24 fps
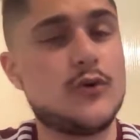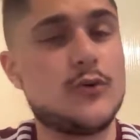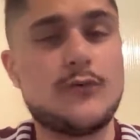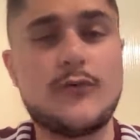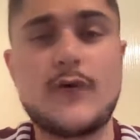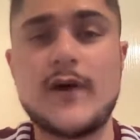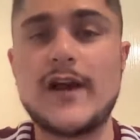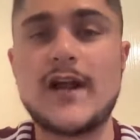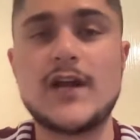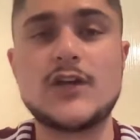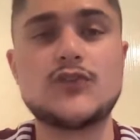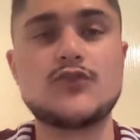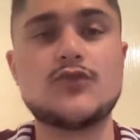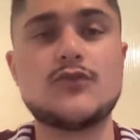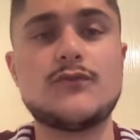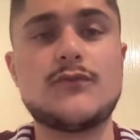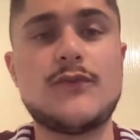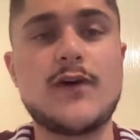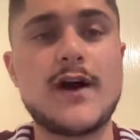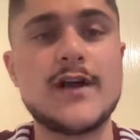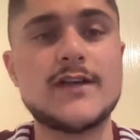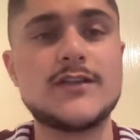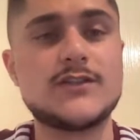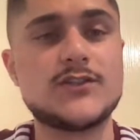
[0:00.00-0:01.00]
not financial
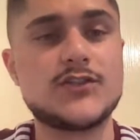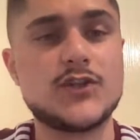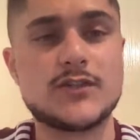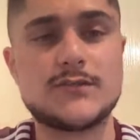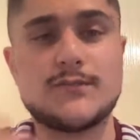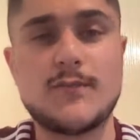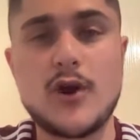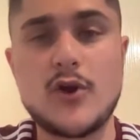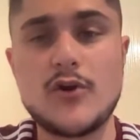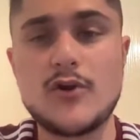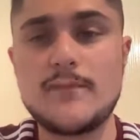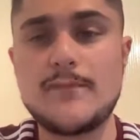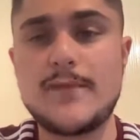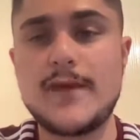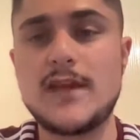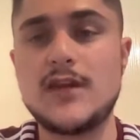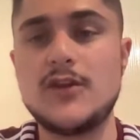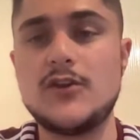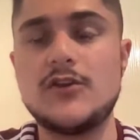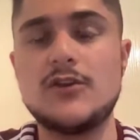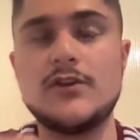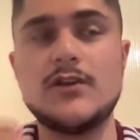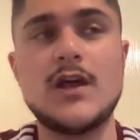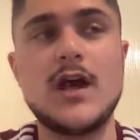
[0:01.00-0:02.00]
advice, just my own
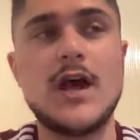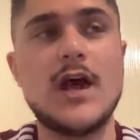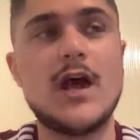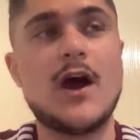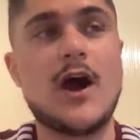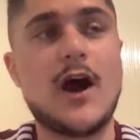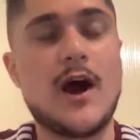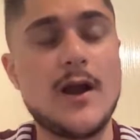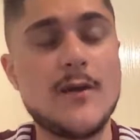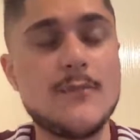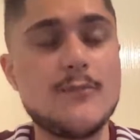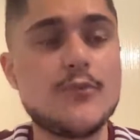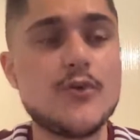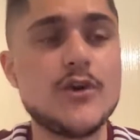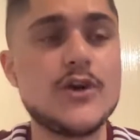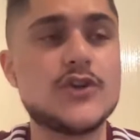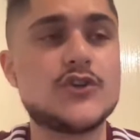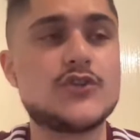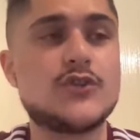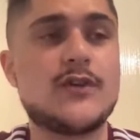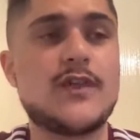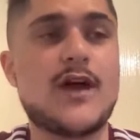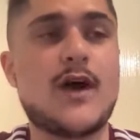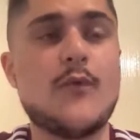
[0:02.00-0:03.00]
opinion, I'm pretty
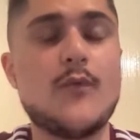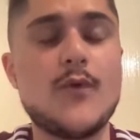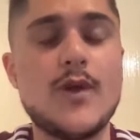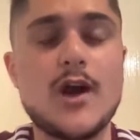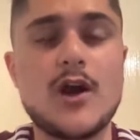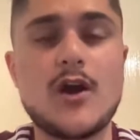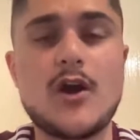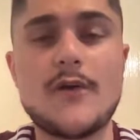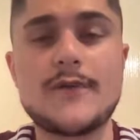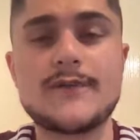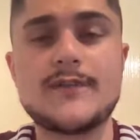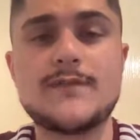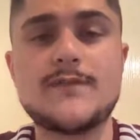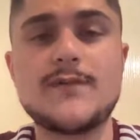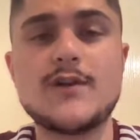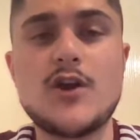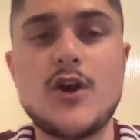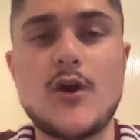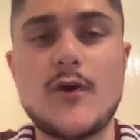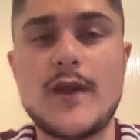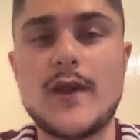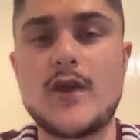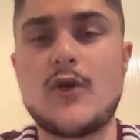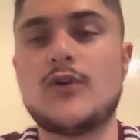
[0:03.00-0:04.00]
sure that we are going to be
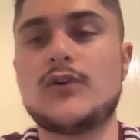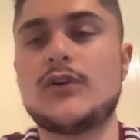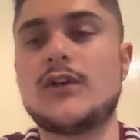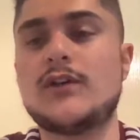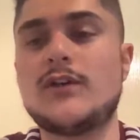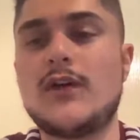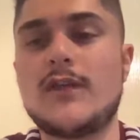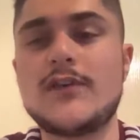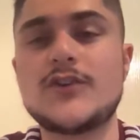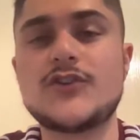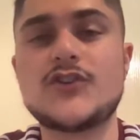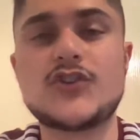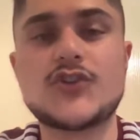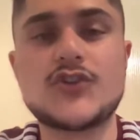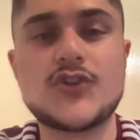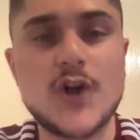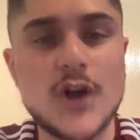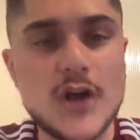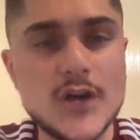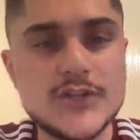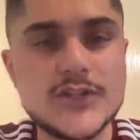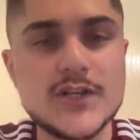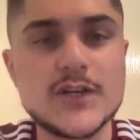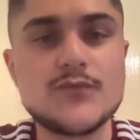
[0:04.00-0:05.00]
going on another
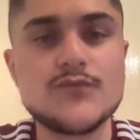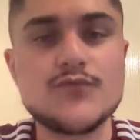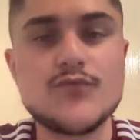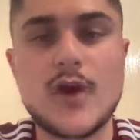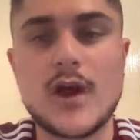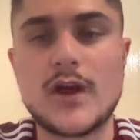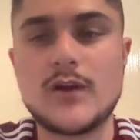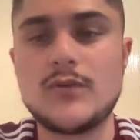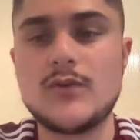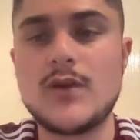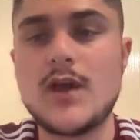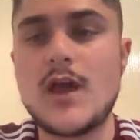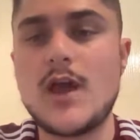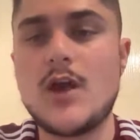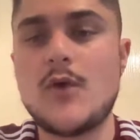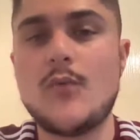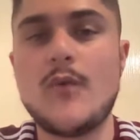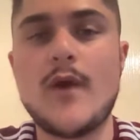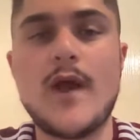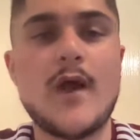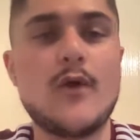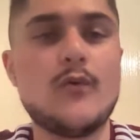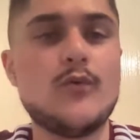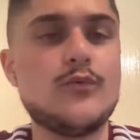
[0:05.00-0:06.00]
surging run
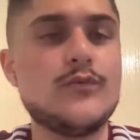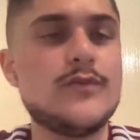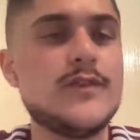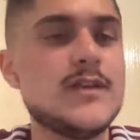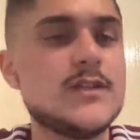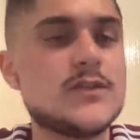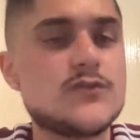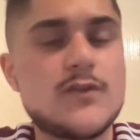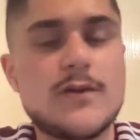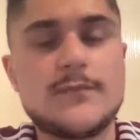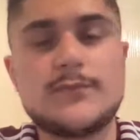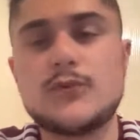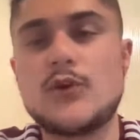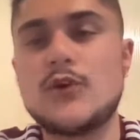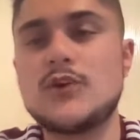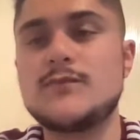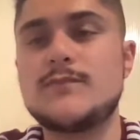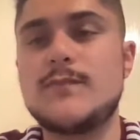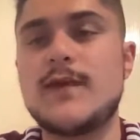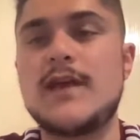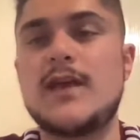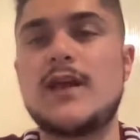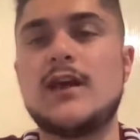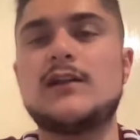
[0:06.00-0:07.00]
where all these
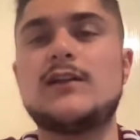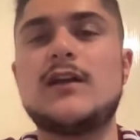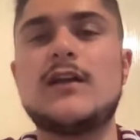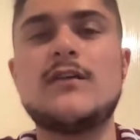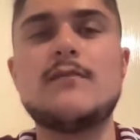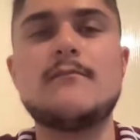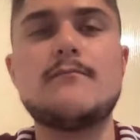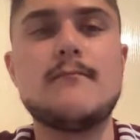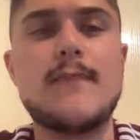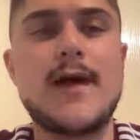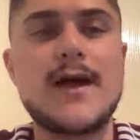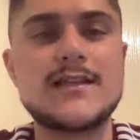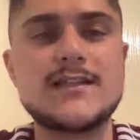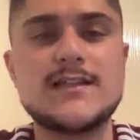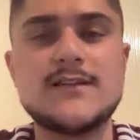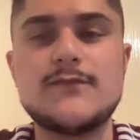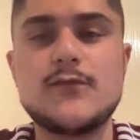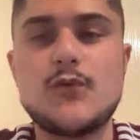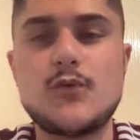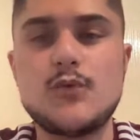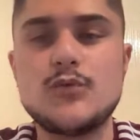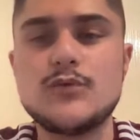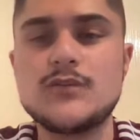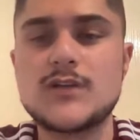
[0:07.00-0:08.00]
cryptos make another
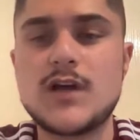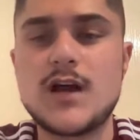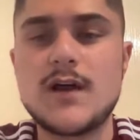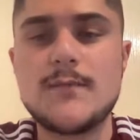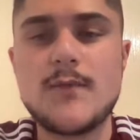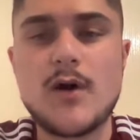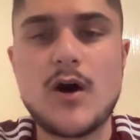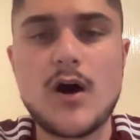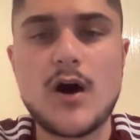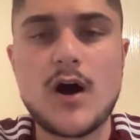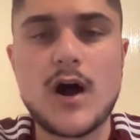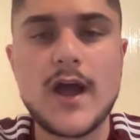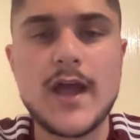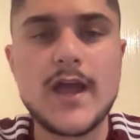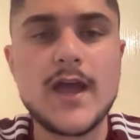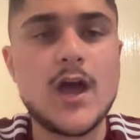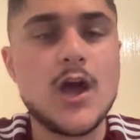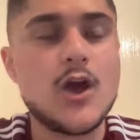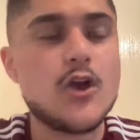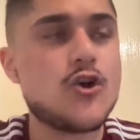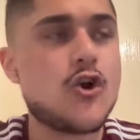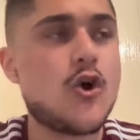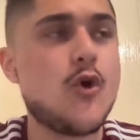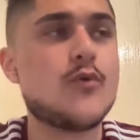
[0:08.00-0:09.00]
massive all-time high,
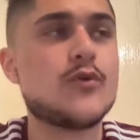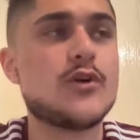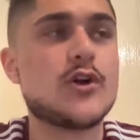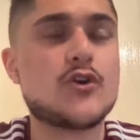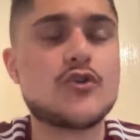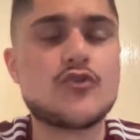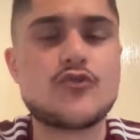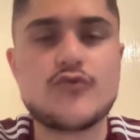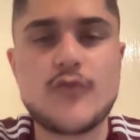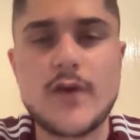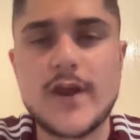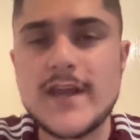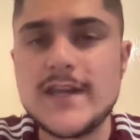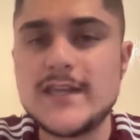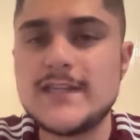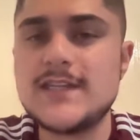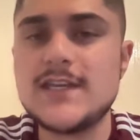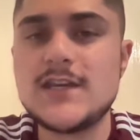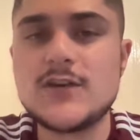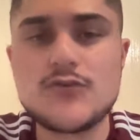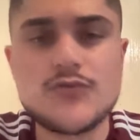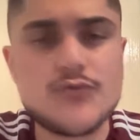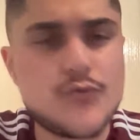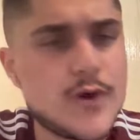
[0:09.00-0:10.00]
go on a
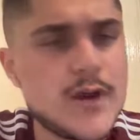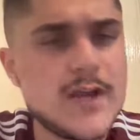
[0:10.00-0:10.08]
crazy